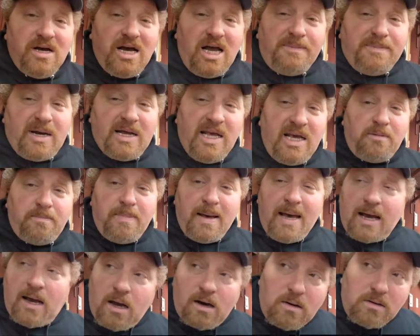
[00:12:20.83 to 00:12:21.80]
I might head
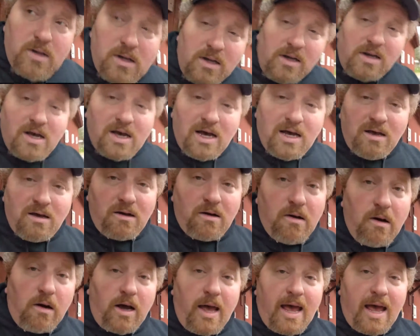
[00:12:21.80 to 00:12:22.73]
back out and cook.